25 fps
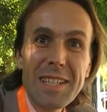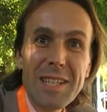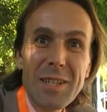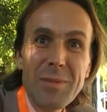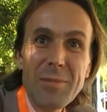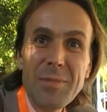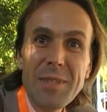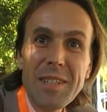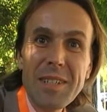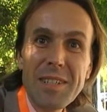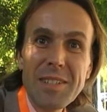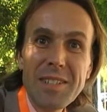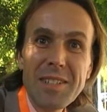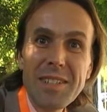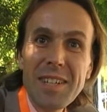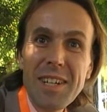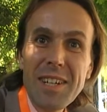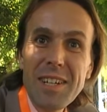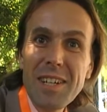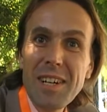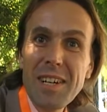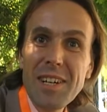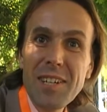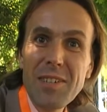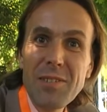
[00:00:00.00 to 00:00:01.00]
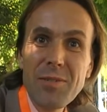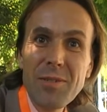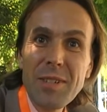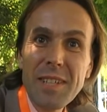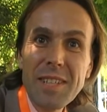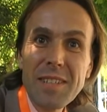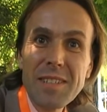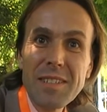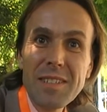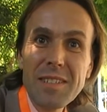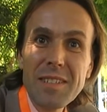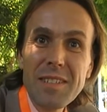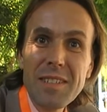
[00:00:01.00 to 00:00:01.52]
companies are, are
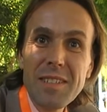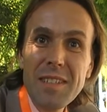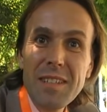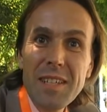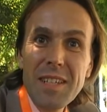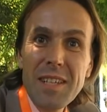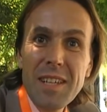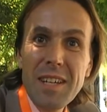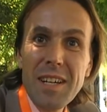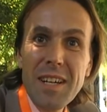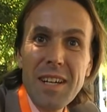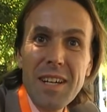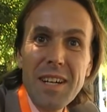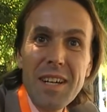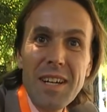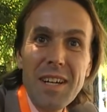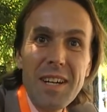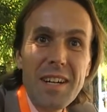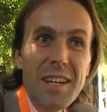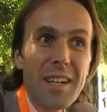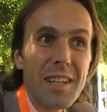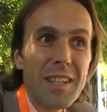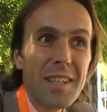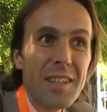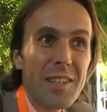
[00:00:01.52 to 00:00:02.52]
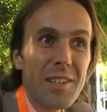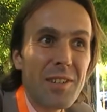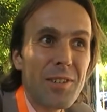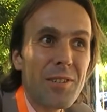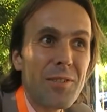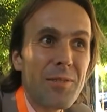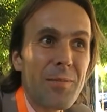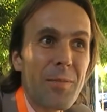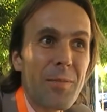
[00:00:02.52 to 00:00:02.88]
Greeks. Mm. Uh, you know,